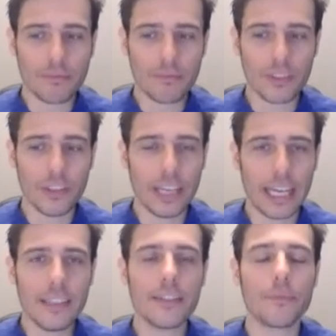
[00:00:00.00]
You get
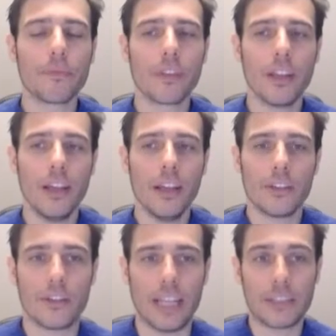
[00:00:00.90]
it?
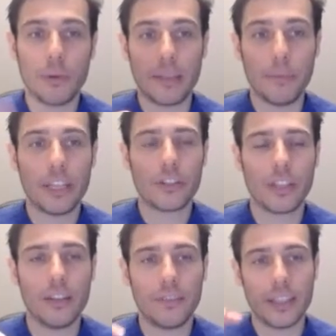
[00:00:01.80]
So that's why the picture on the
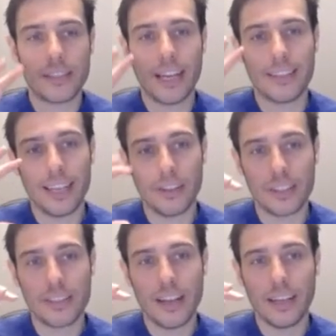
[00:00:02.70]
left-hand side is how the
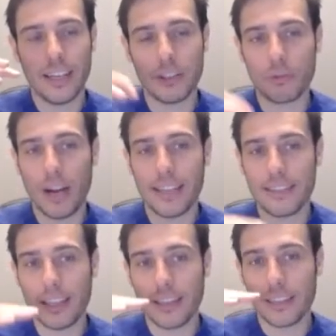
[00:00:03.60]
sun is
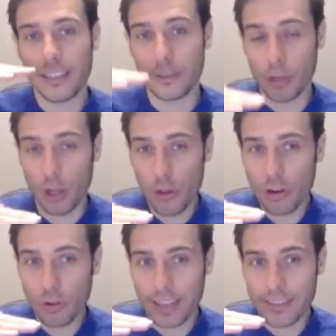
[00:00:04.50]
rising, is below the
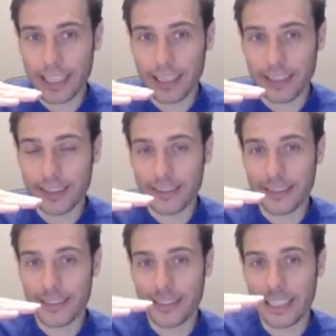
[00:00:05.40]
horizon, and it
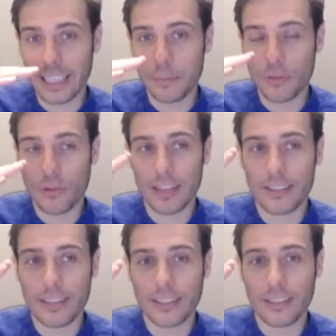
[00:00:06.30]
consistently keeps
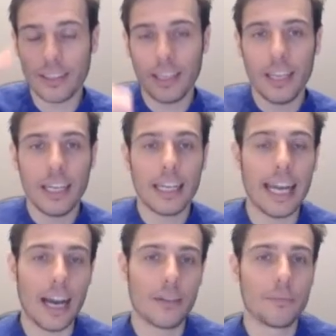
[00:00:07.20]
rising.
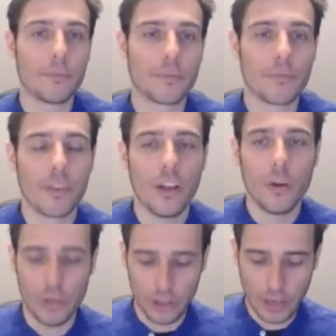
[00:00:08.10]
Now,
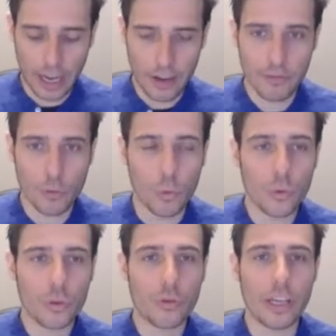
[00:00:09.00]
when you have all
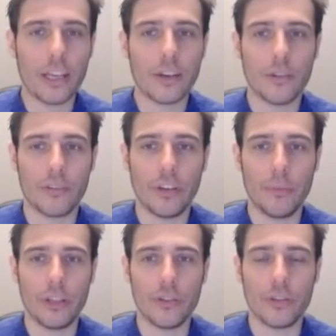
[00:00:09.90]
three, let
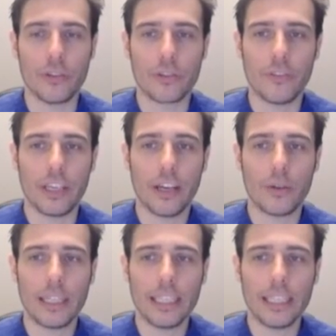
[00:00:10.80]
me do this over here quickly.